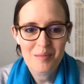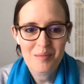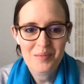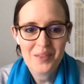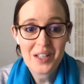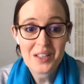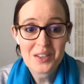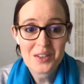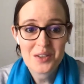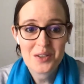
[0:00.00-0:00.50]

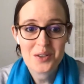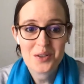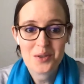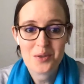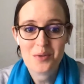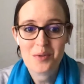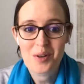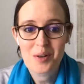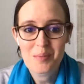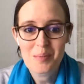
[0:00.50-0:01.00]
not just in a
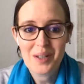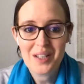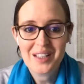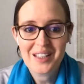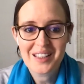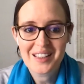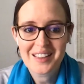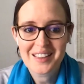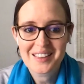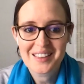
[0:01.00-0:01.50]
short run, but
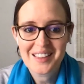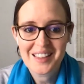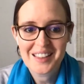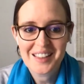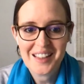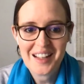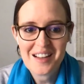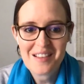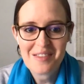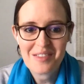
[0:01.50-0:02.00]
in
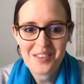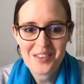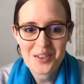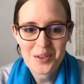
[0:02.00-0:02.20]
life.